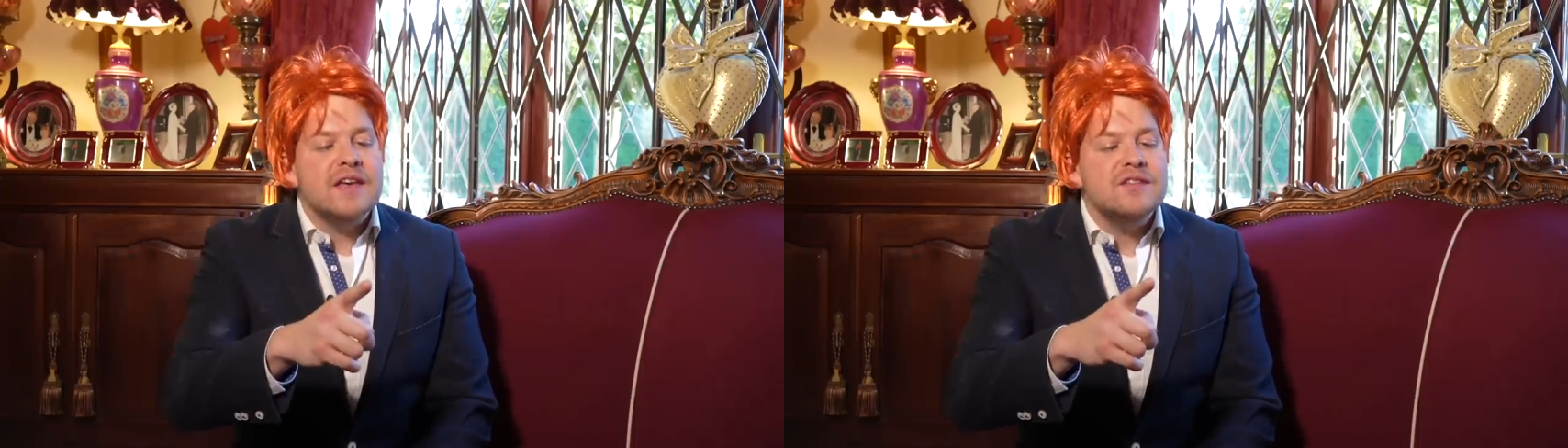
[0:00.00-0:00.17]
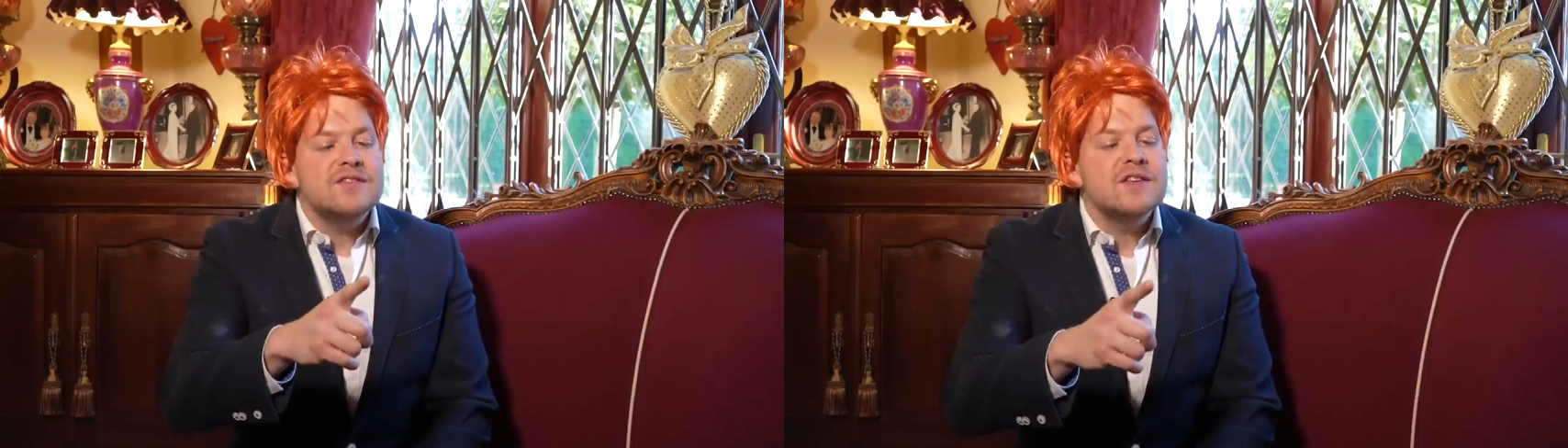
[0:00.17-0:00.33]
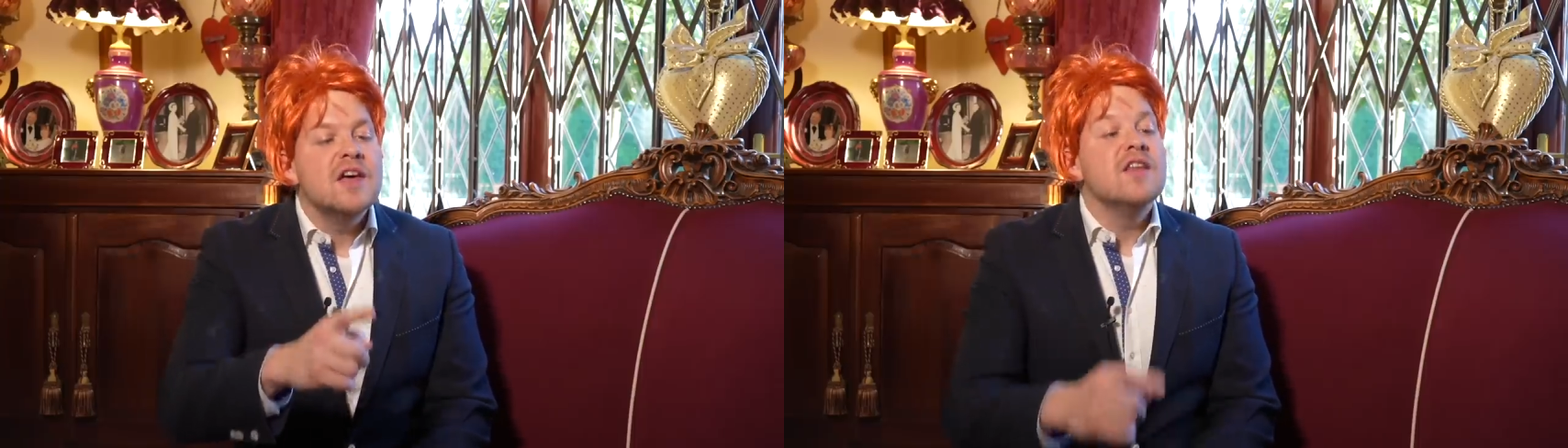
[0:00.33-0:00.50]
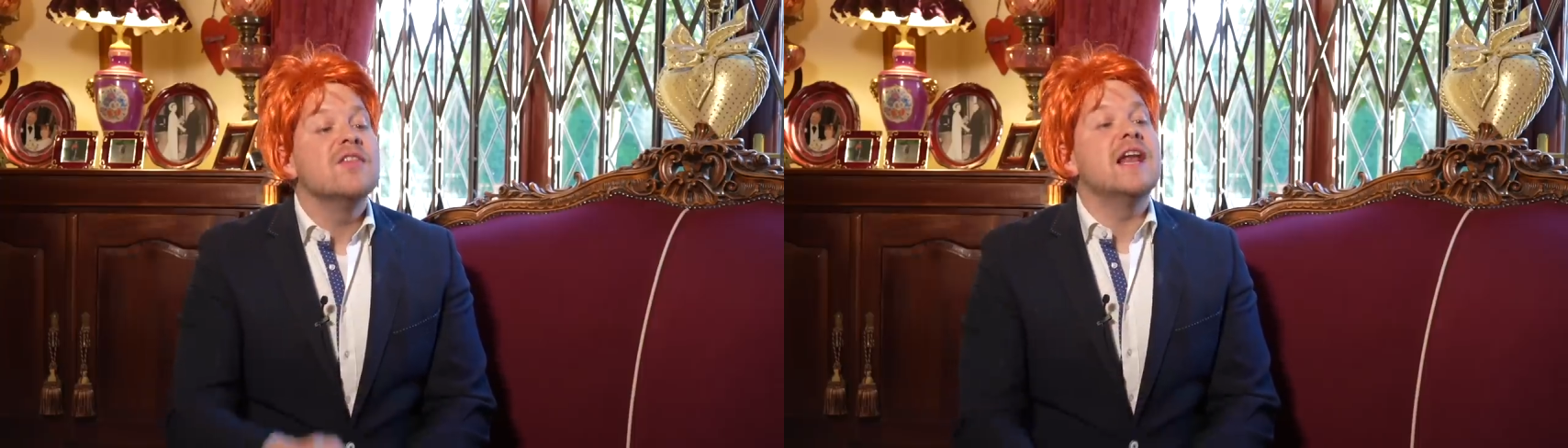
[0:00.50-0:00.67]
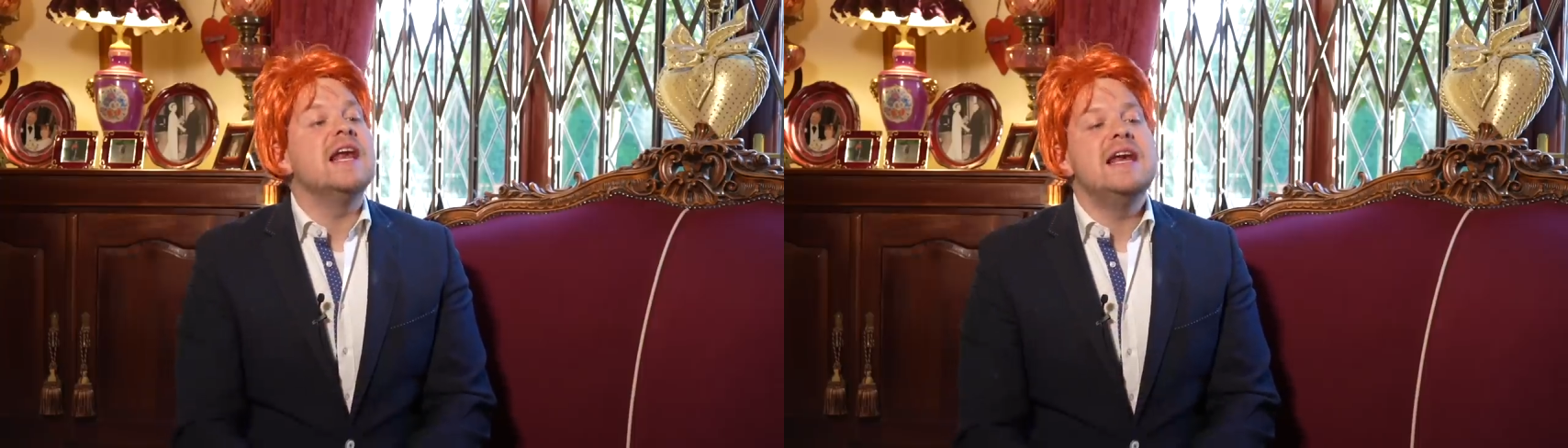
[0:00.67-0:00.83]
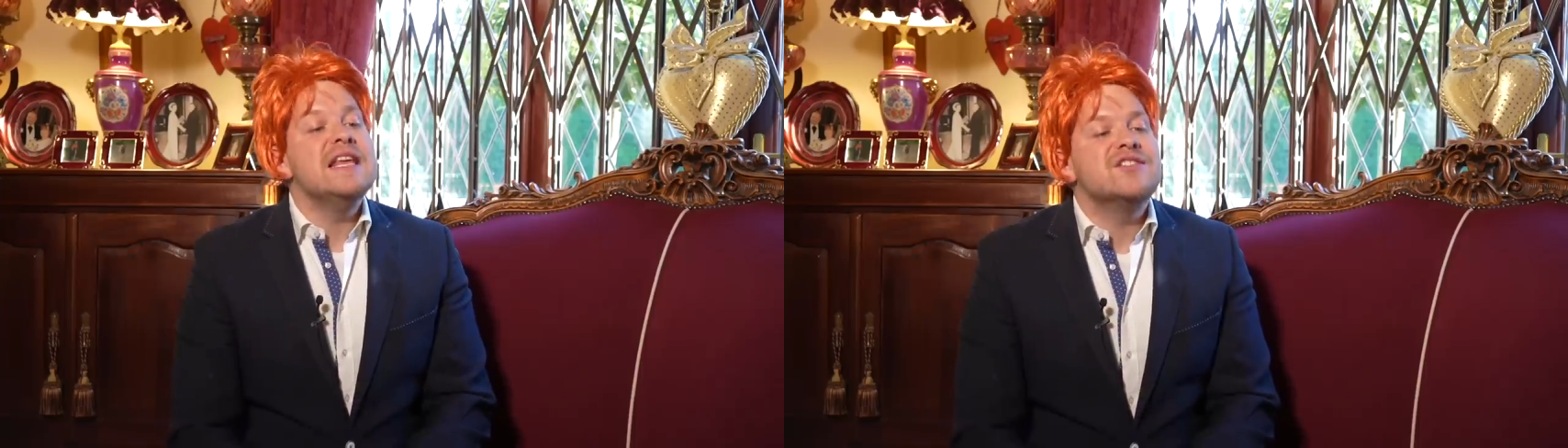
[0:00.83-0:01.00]
is
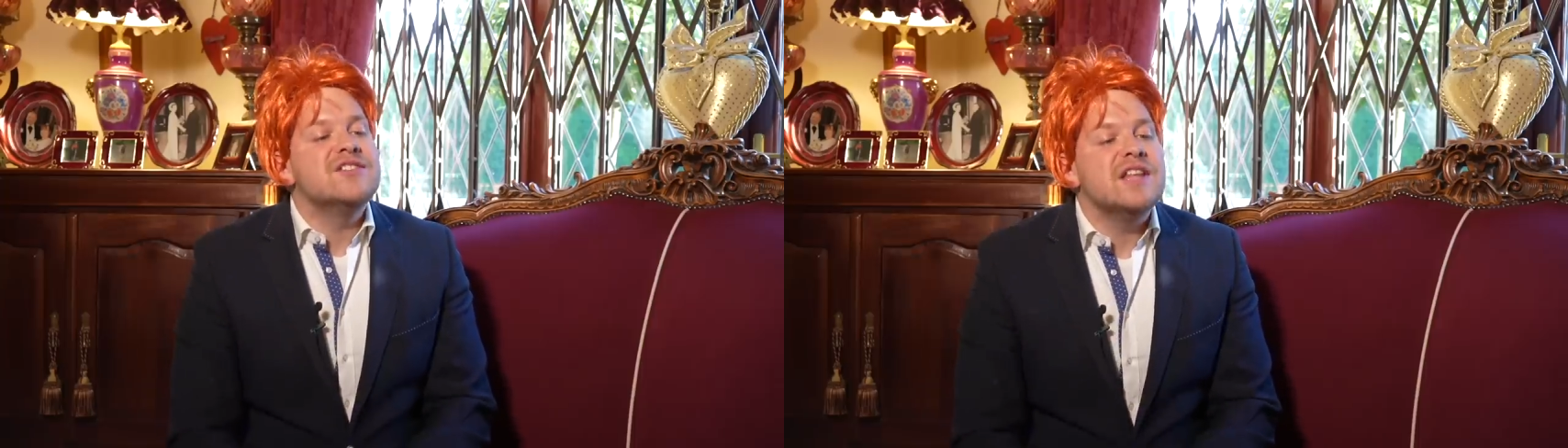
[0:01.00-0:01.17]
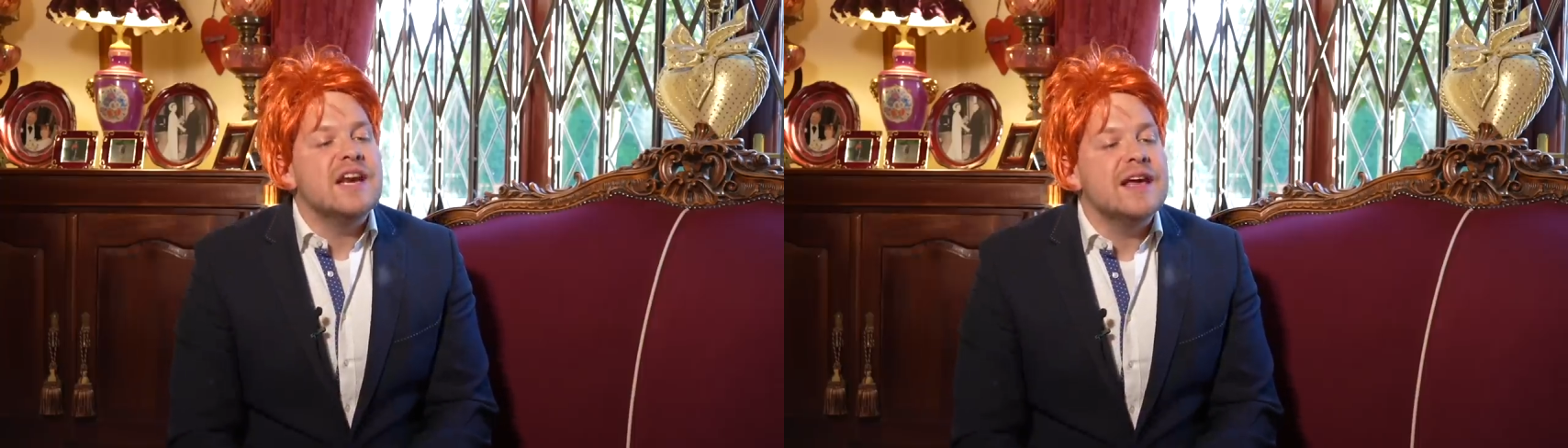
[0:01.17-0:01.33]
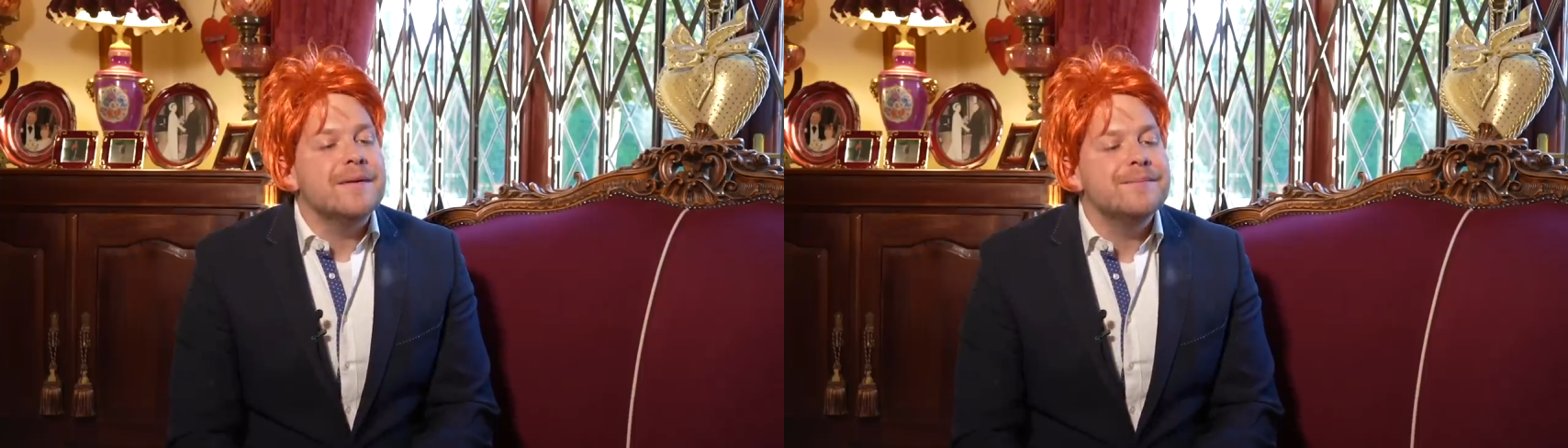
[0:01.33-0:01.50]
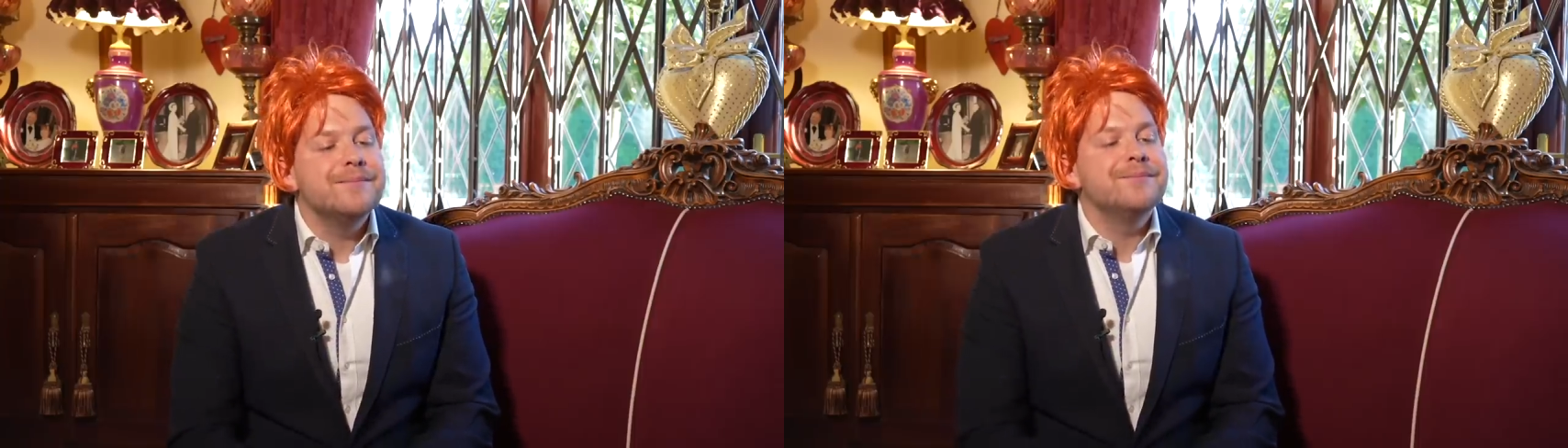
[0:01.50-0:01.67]
that Liz did it.